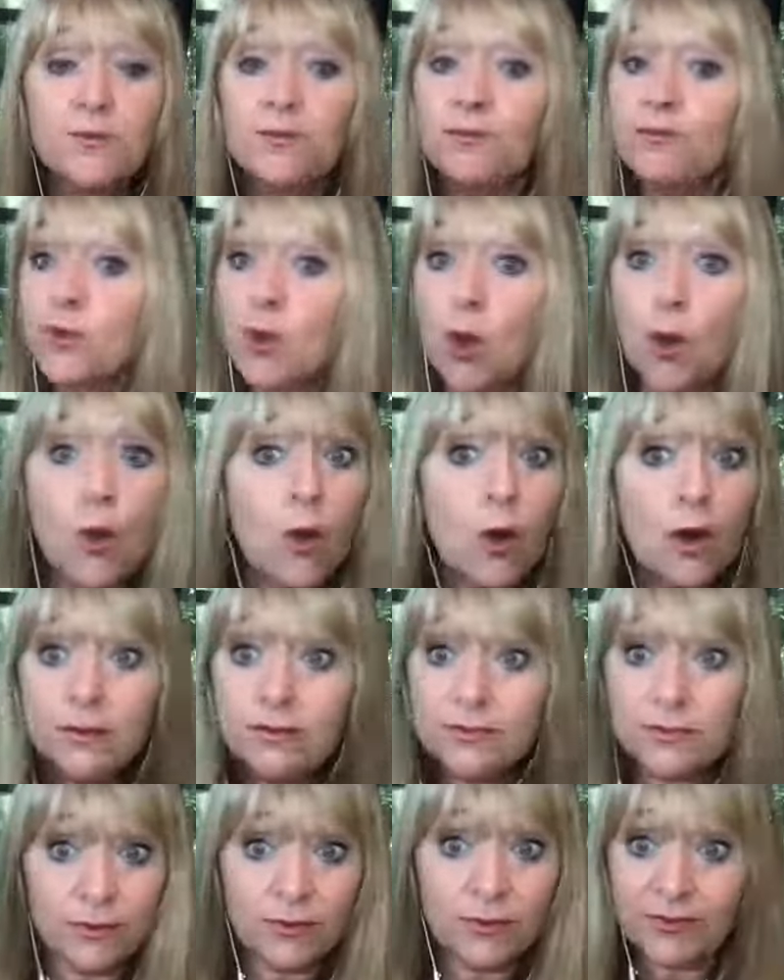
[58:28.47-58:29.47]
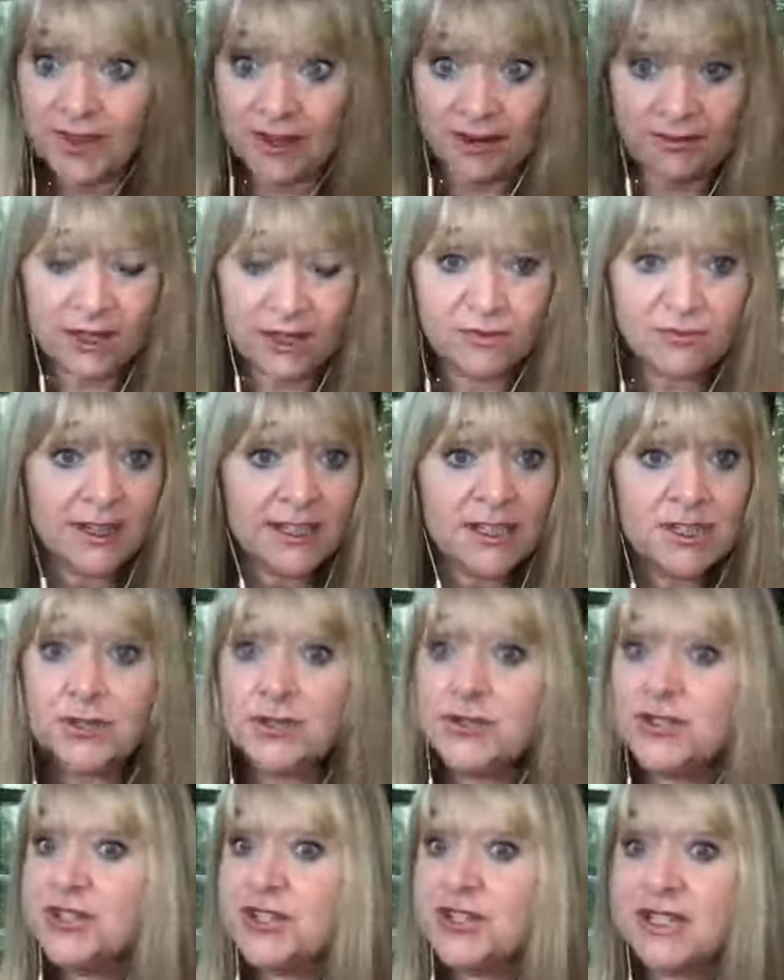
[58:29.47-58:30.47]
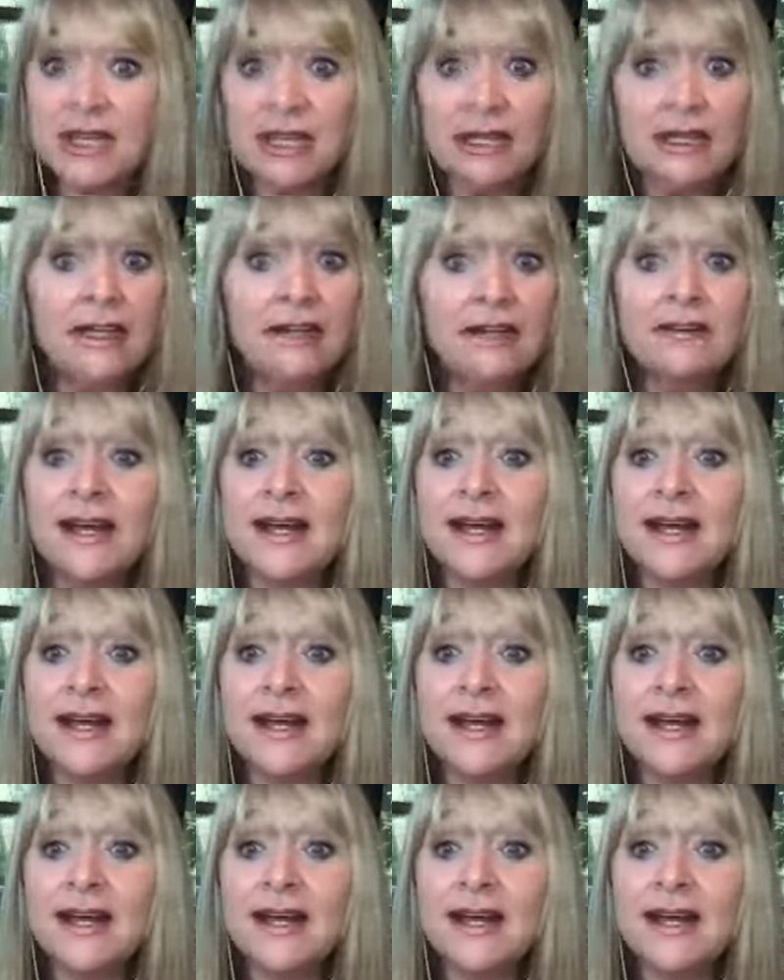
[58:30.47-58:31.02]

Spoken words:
or if they're in rentals, just clear out,